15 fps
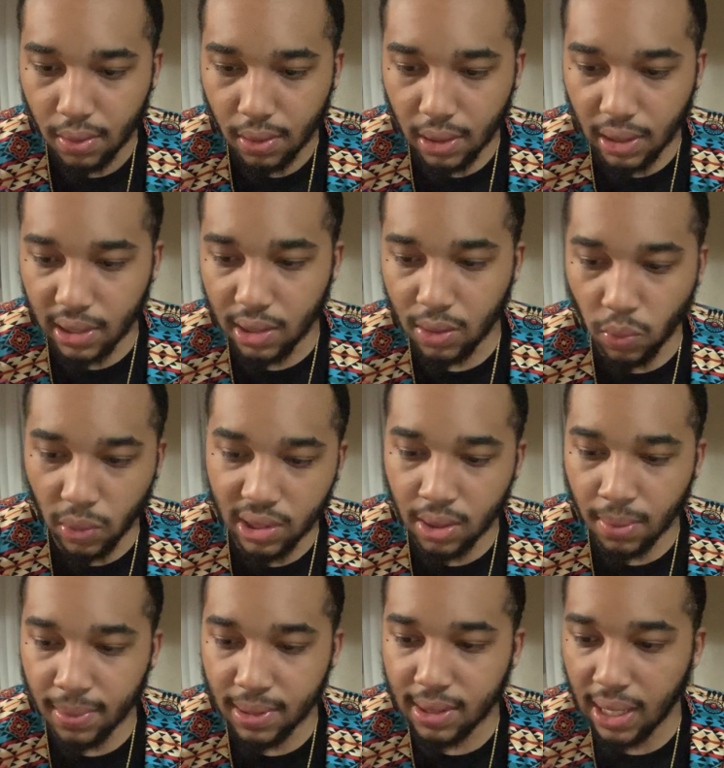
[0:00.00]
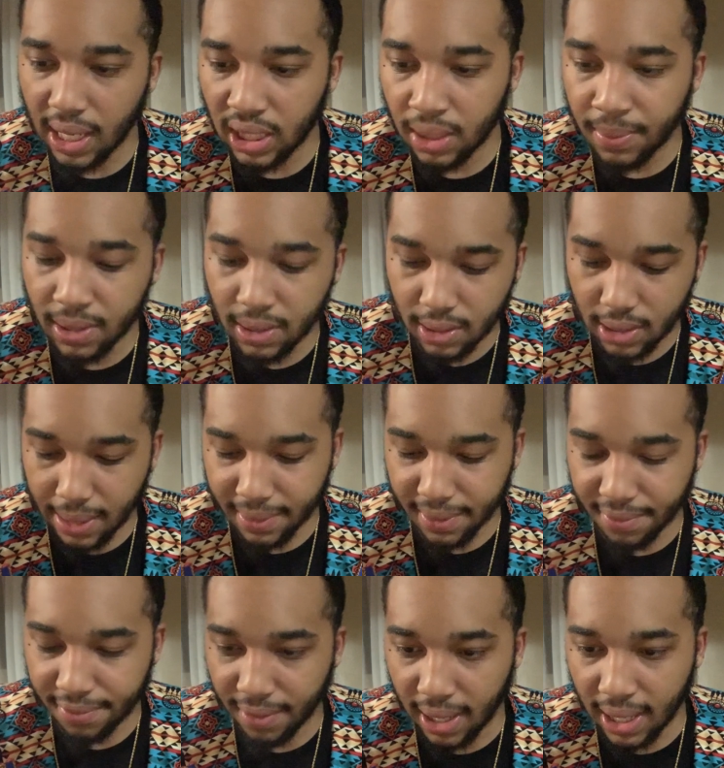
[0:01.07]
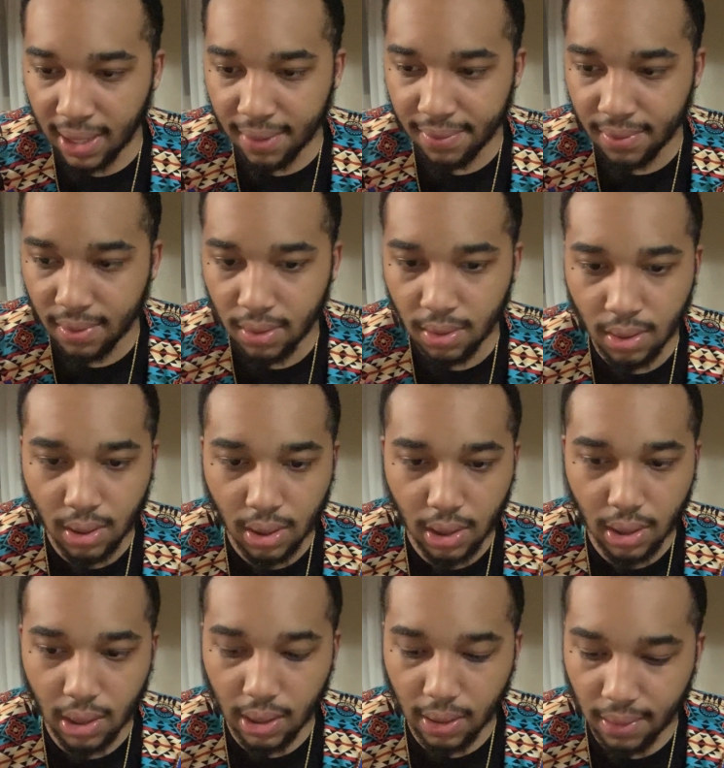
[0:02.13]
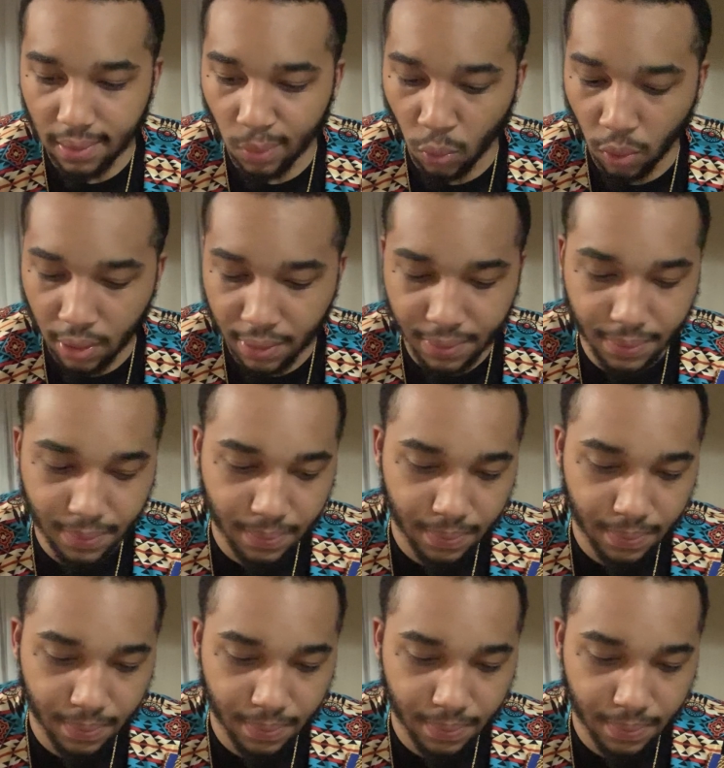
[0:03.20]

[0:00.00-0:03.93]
And this is Wisdom of Solomon, chapter 5:1.